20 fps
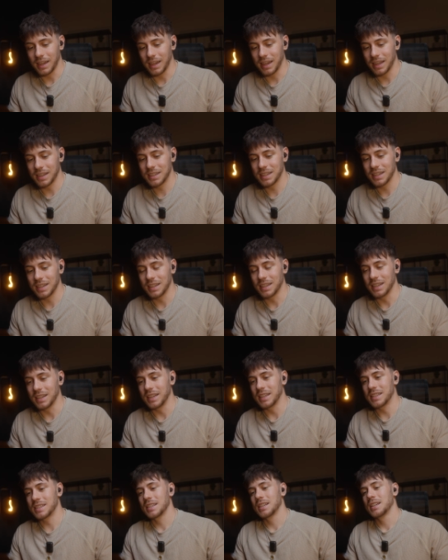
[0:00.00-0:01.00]
and
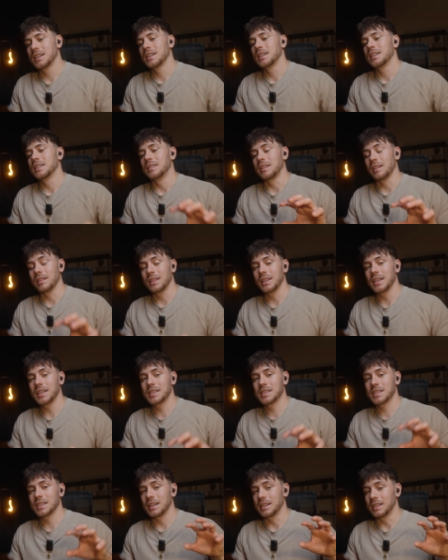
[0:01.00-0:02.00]
it
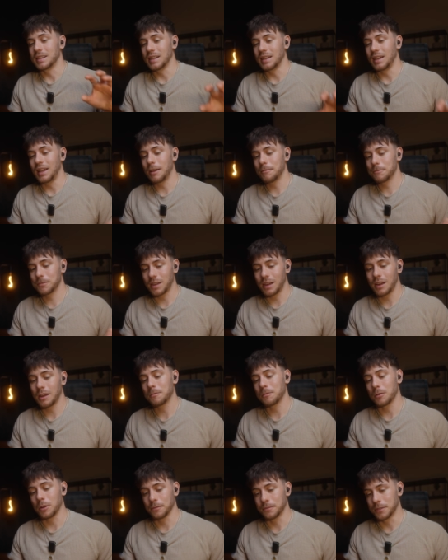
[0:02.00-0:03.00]
deletes the left
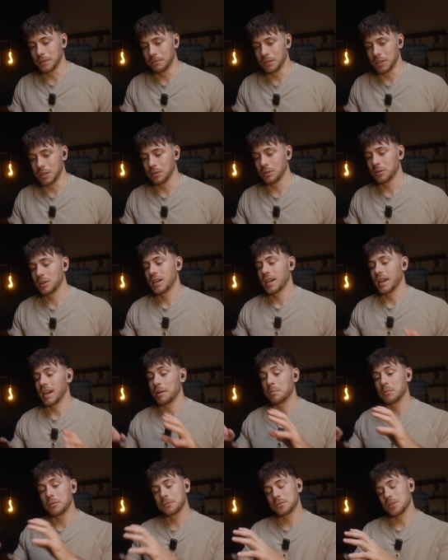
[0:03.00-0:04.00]
half of the video
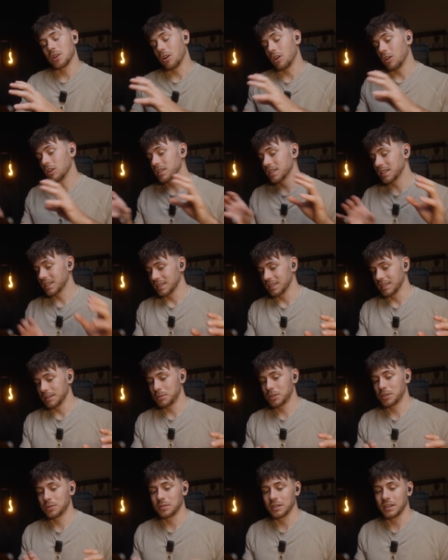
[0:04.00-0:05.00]
and moves all the
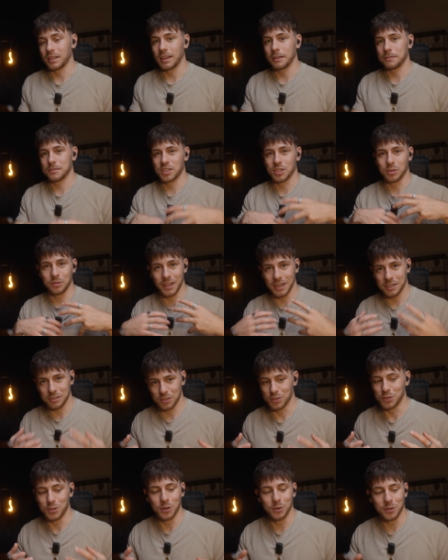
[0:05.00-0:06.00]
clips to the left, so
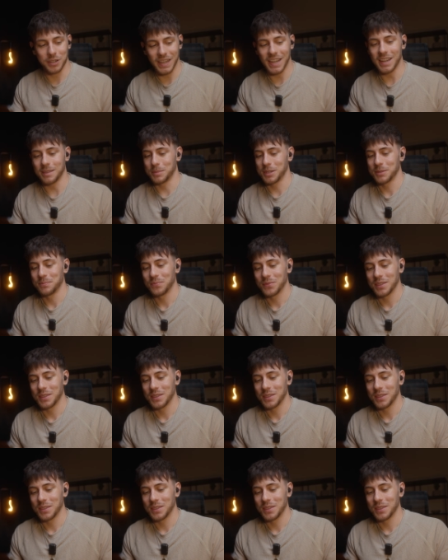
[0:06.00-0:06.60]
there's no gap,